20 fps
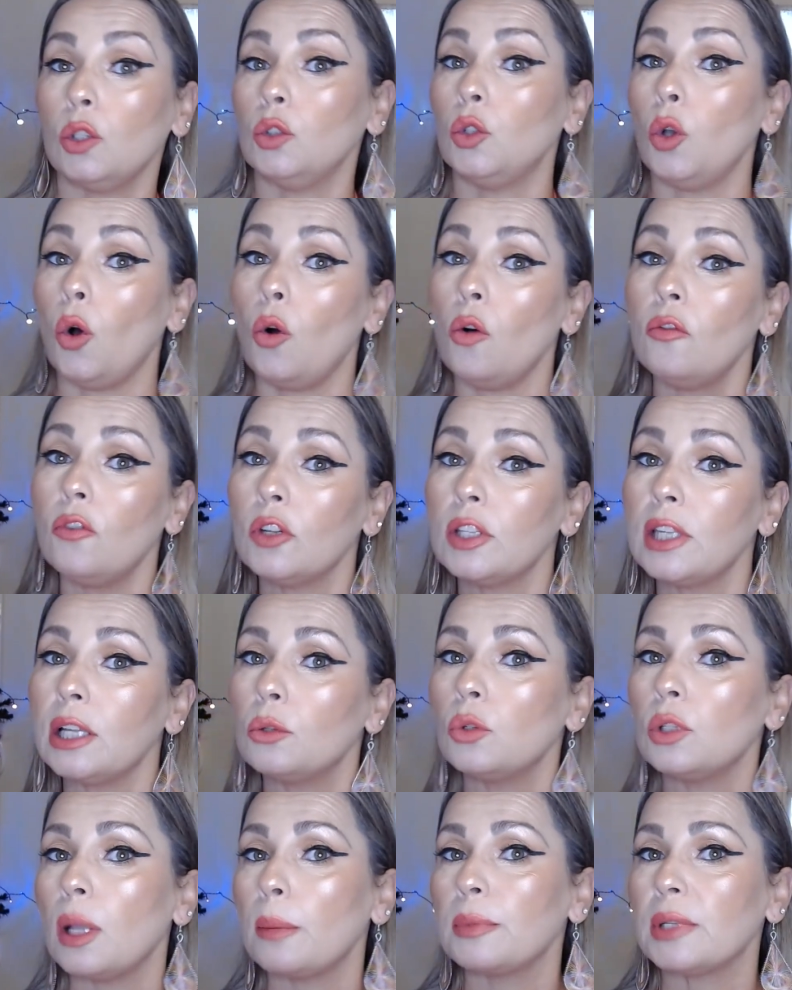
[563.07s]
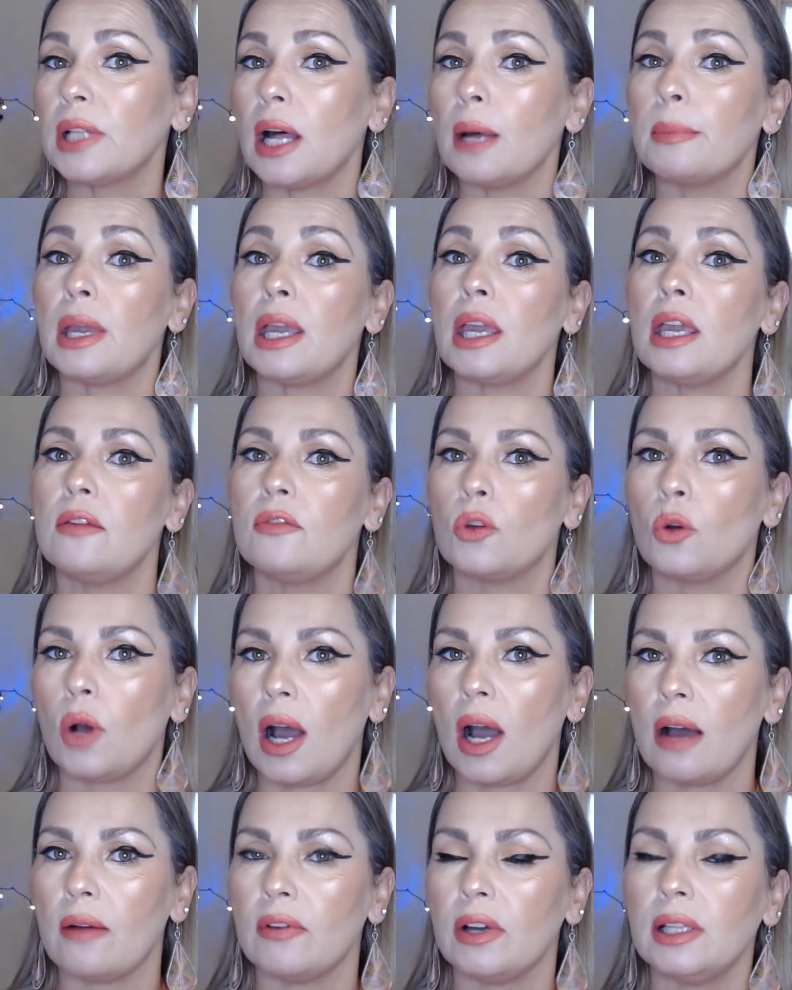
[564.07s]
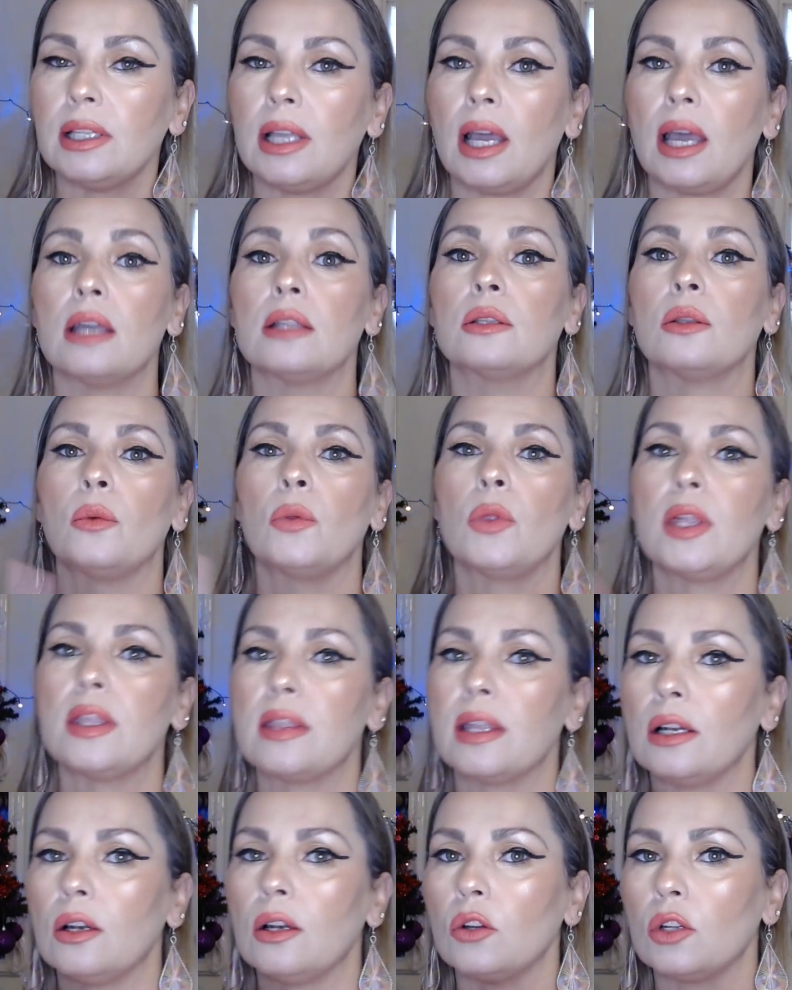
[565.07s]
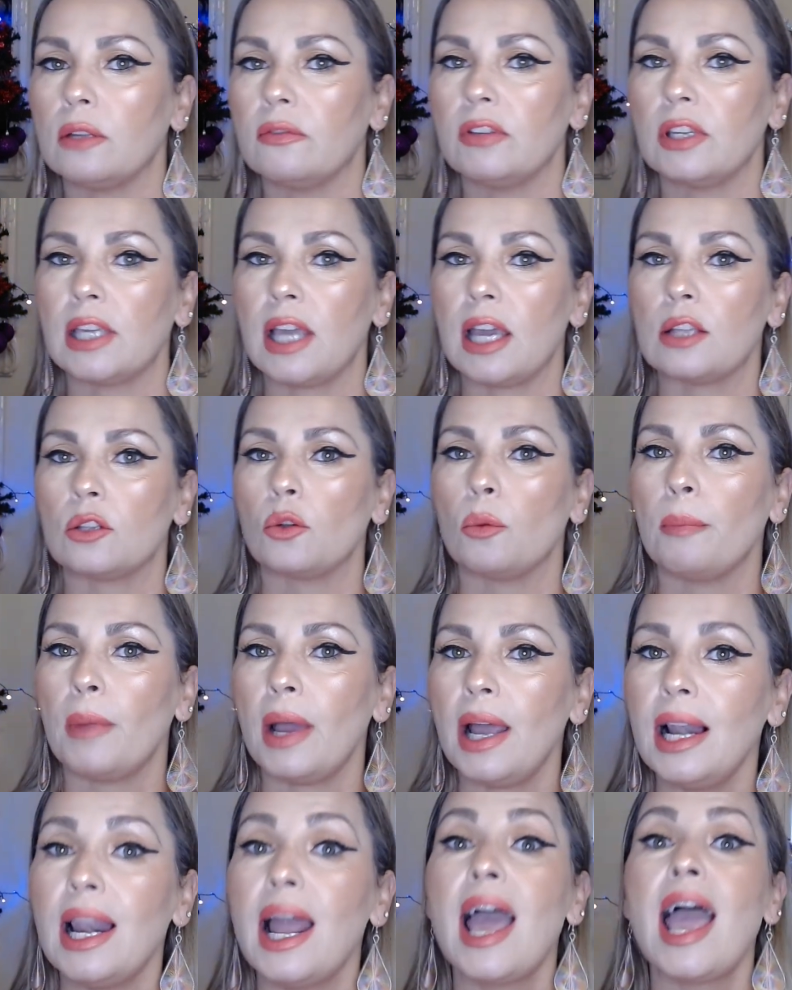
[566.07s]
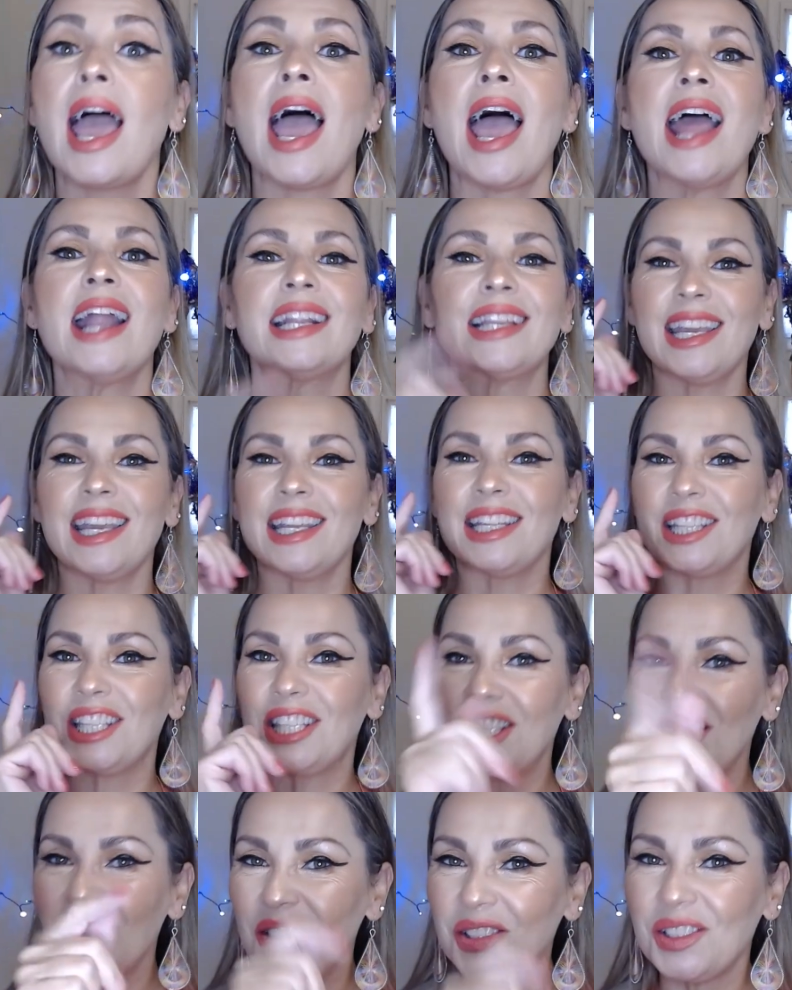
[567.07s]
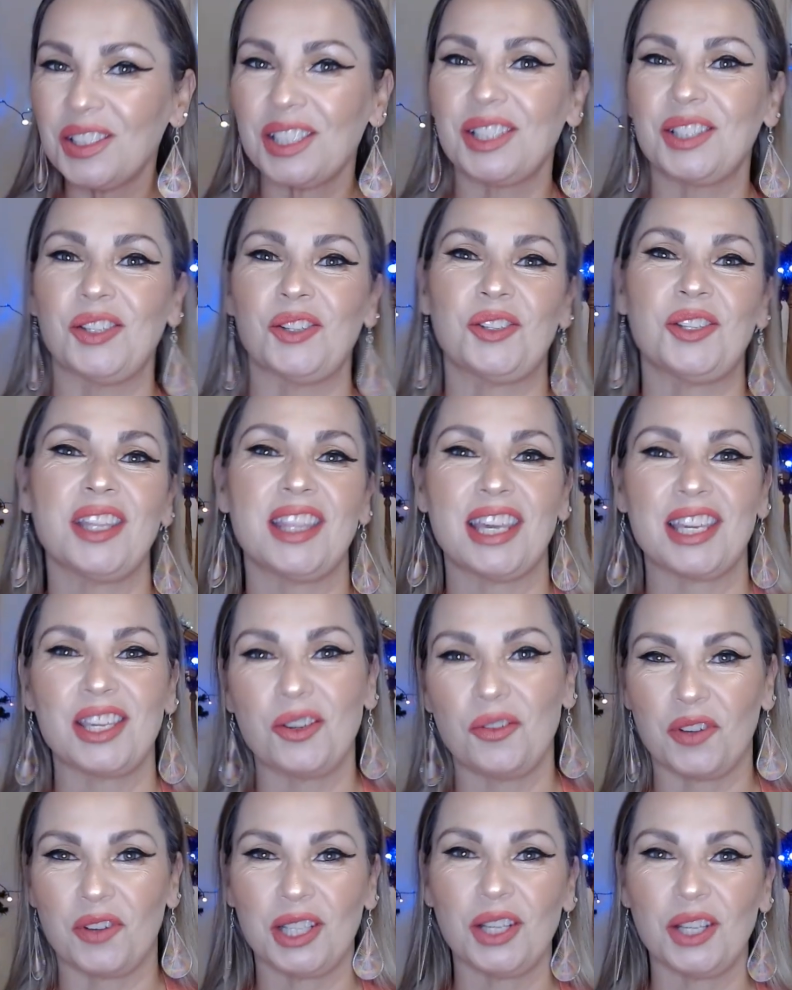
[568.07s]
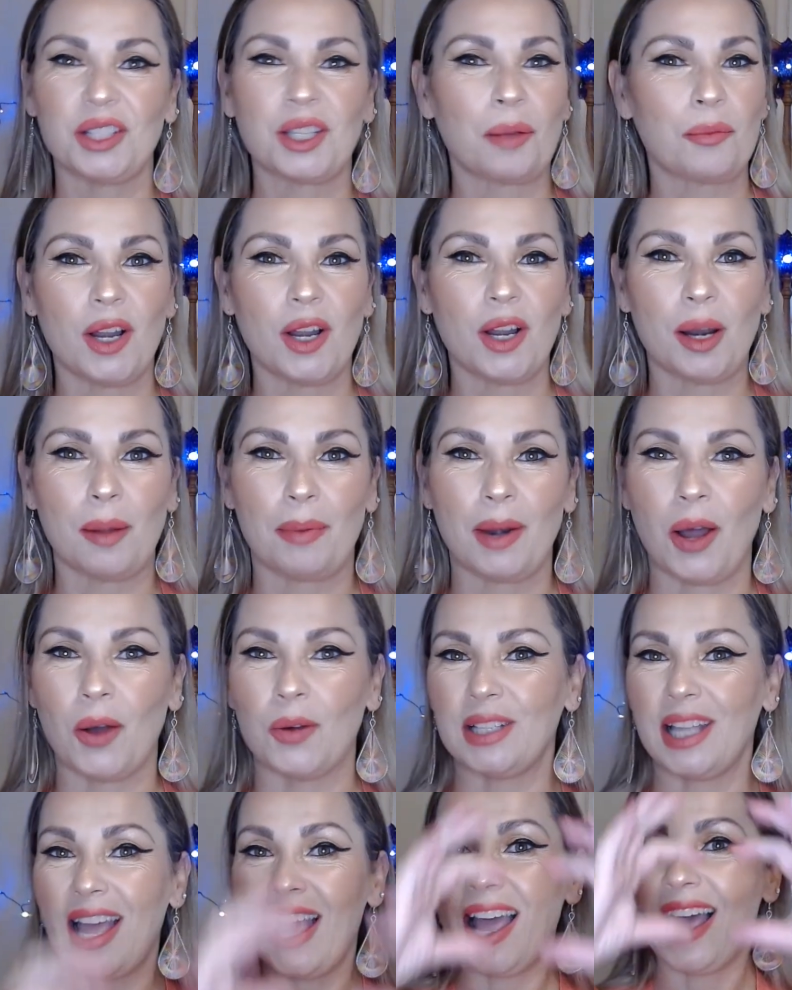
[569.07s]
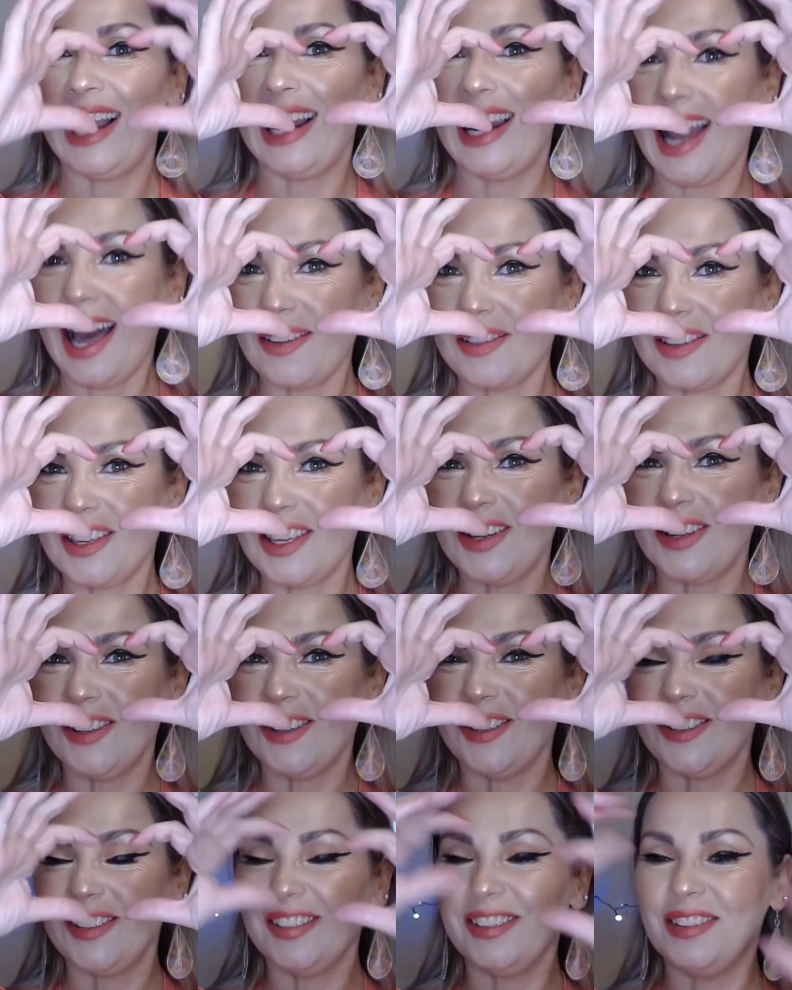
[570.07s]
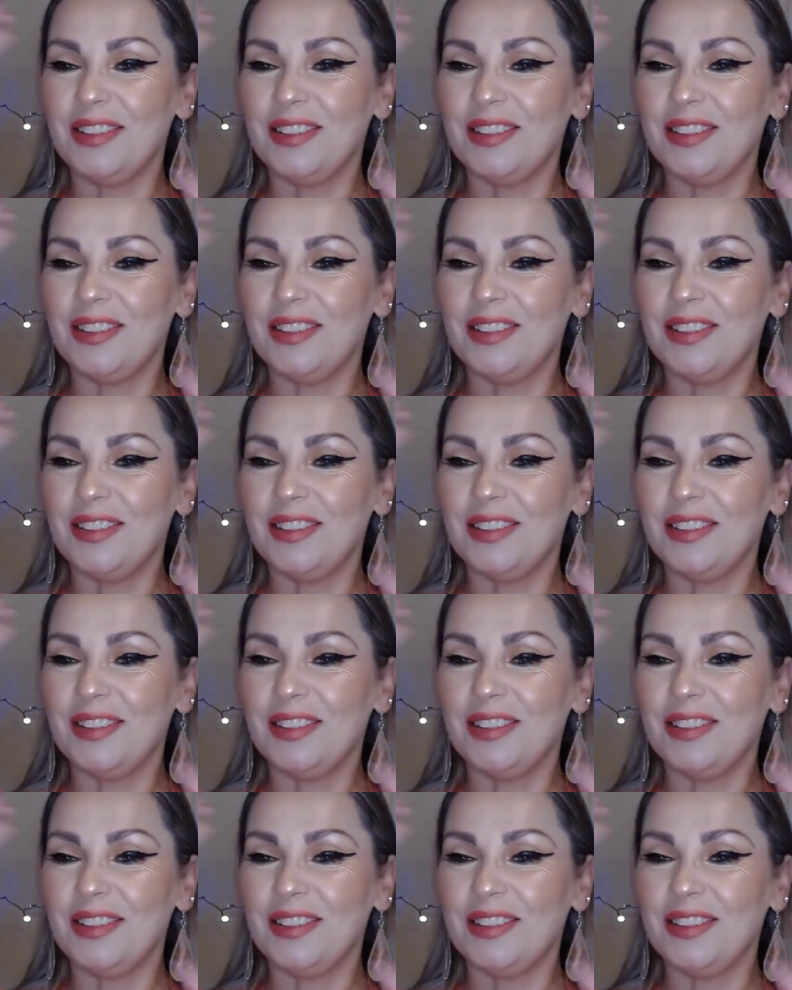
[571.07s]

Don't forget to subscribe if you haven't and ring the notification bell and stay tuned to see the new videos I'm gonna upload. Love you!